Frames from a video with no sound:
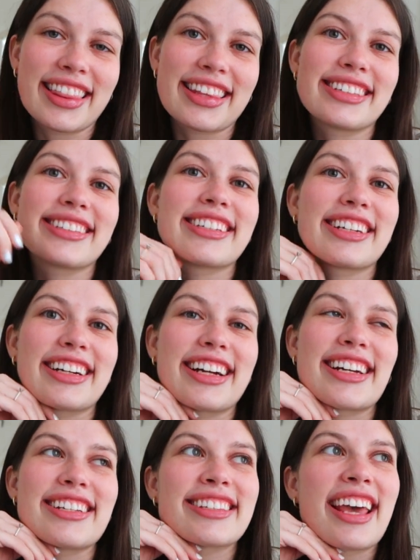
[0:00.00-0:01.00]
this
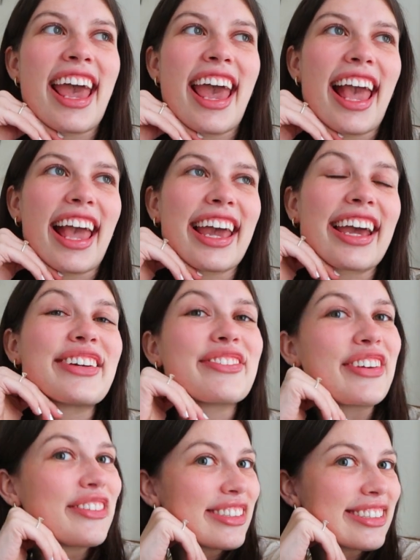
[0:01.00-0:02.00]
series, and
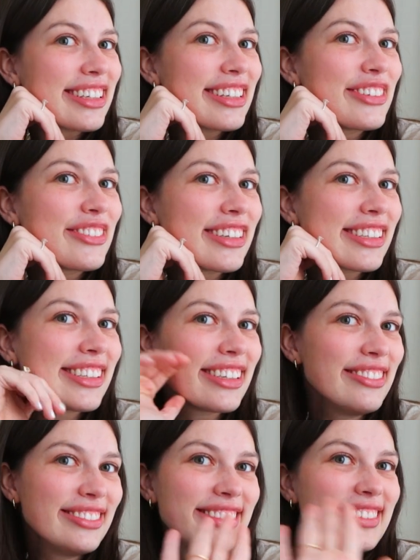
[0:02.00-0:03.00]
we will see you real
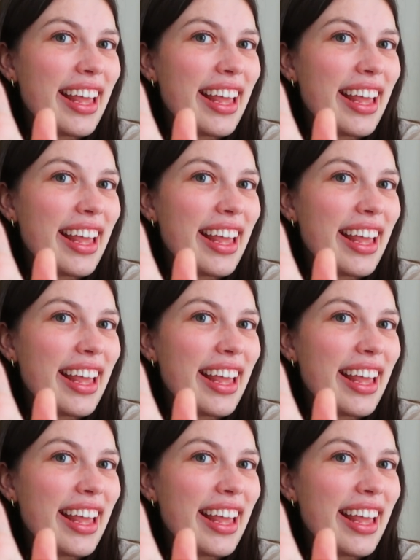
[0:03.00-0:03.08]
soon.